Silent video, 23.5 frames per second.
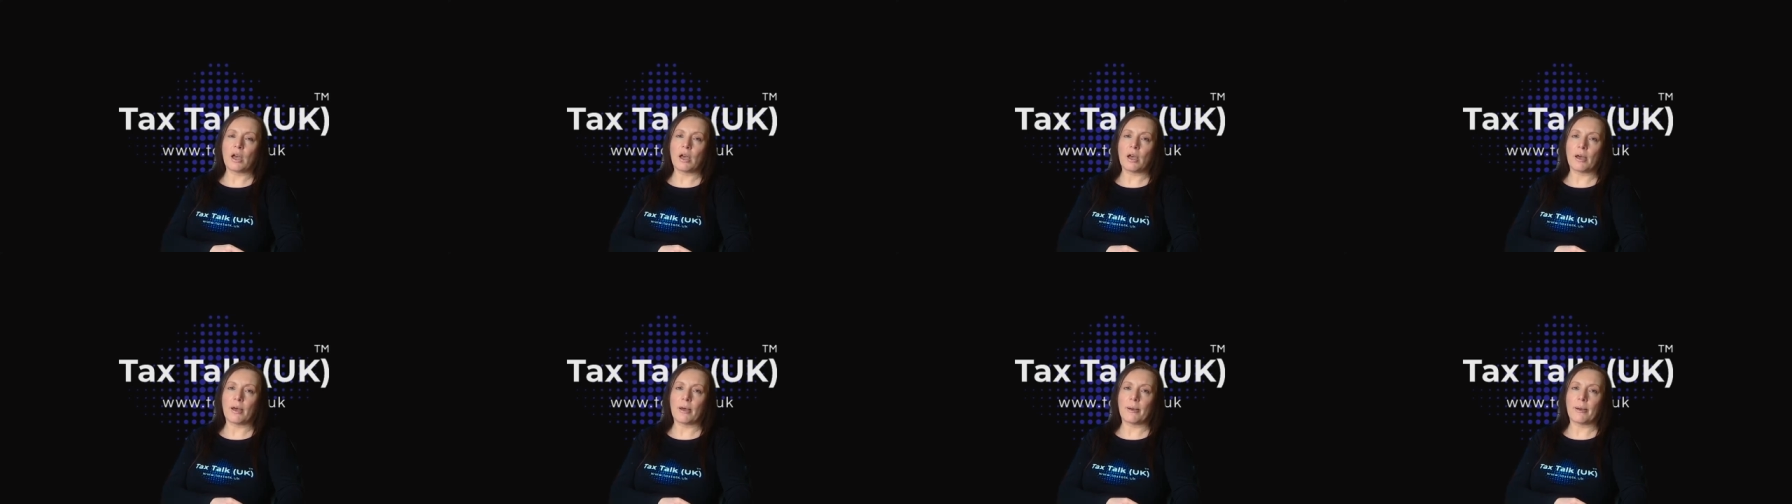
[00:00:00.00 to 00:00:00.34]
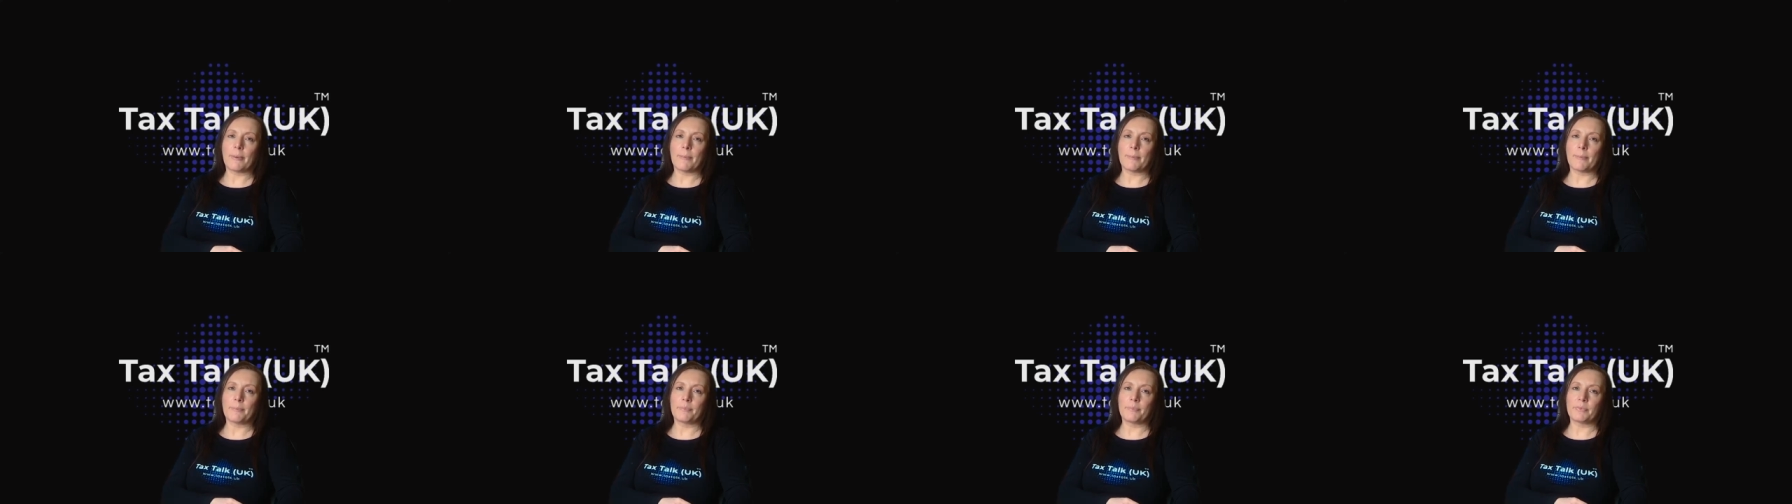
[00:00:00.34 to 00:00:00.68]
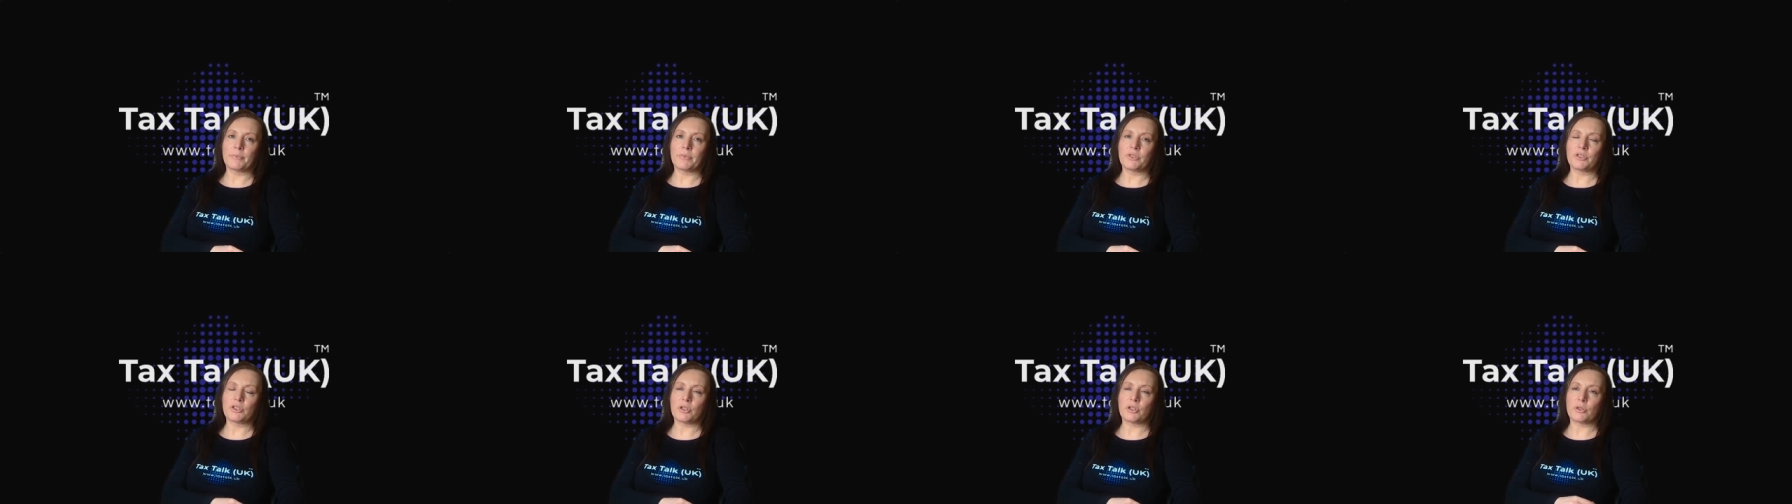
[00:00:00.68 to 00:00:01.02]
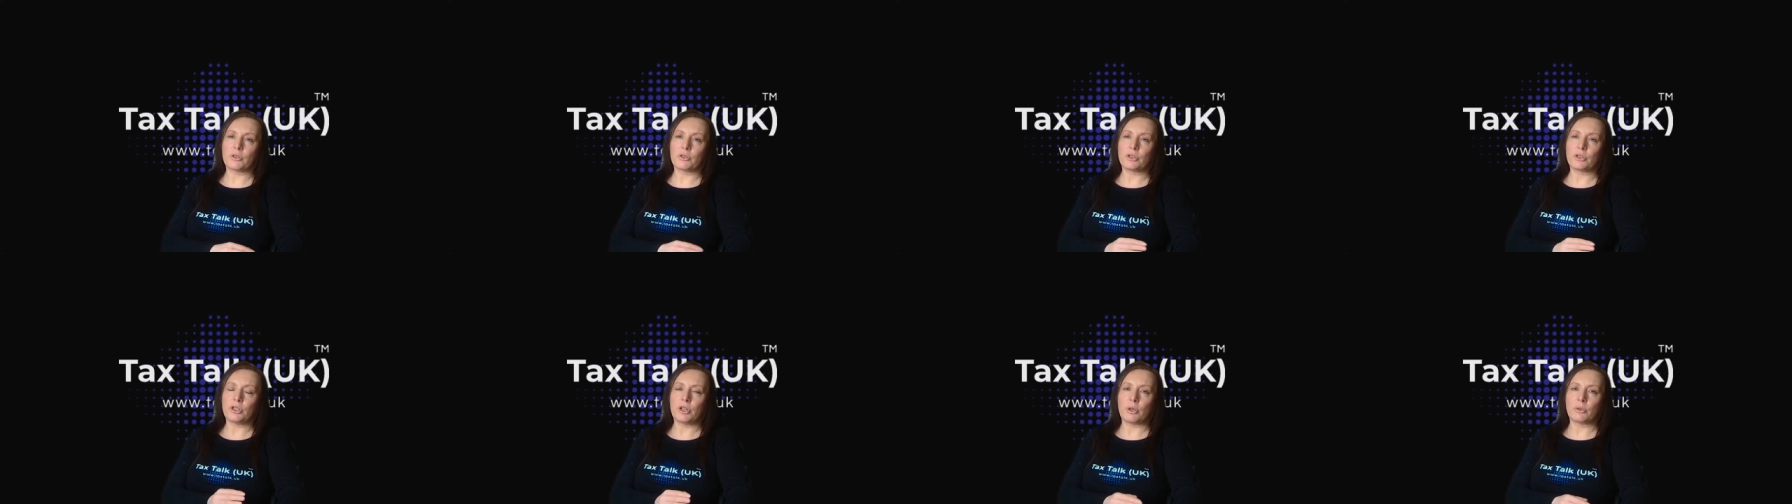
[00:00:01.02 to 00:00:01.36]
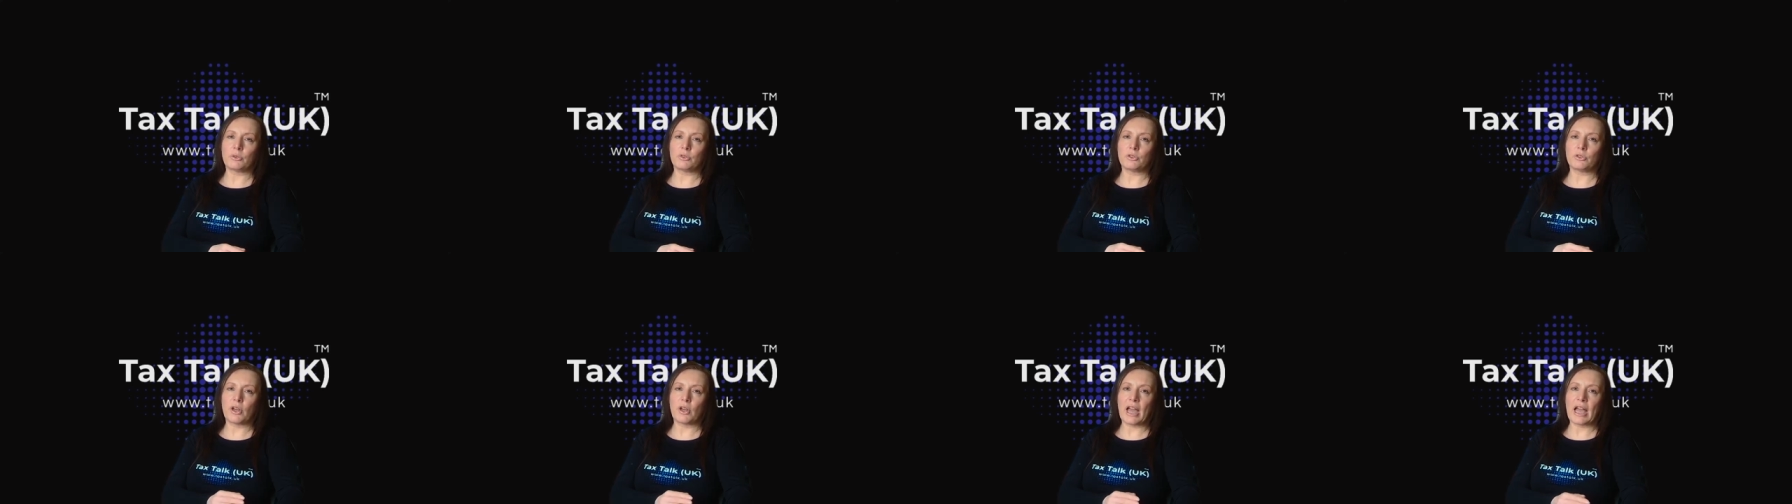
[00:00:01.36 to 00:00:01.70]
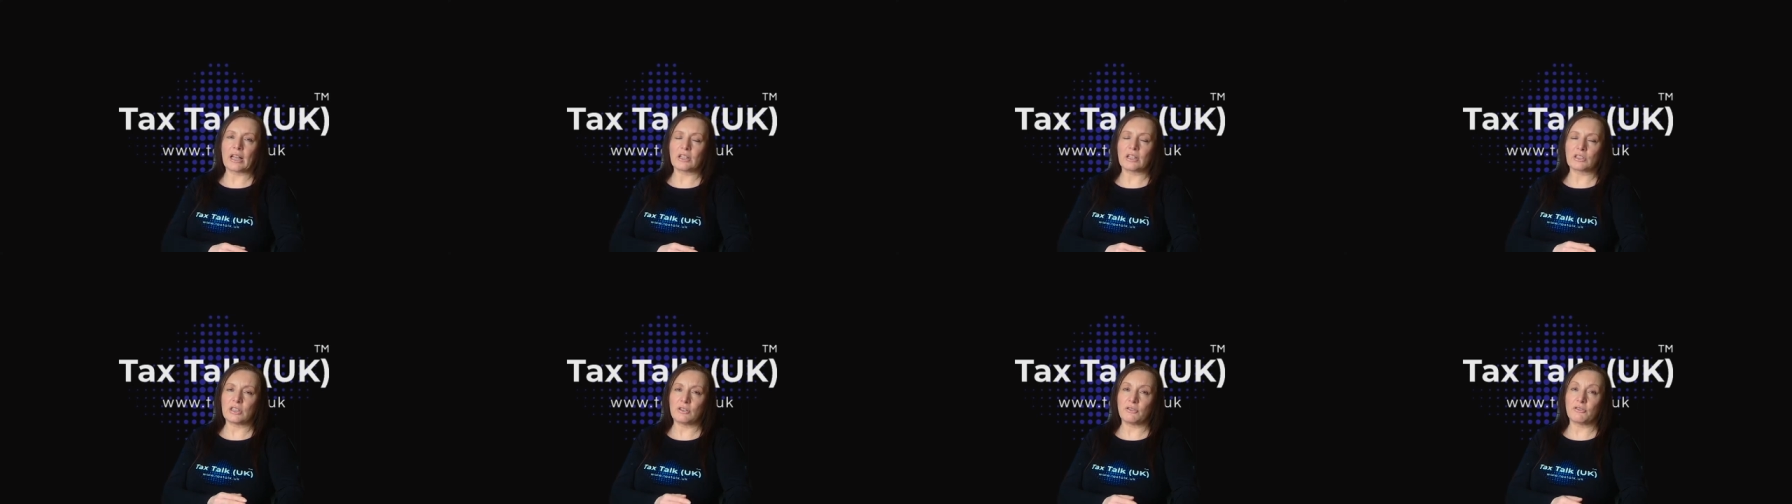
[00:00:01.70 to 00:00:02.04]
um, to you know to
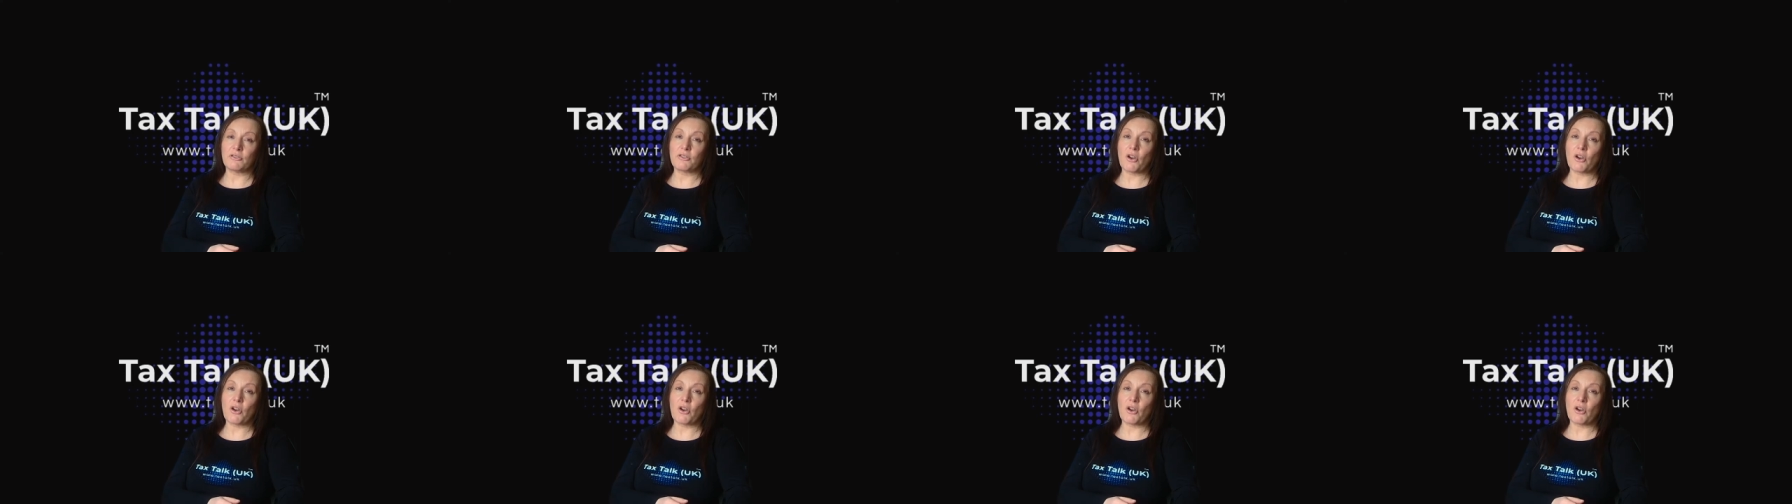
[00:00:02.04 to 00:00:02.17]
actually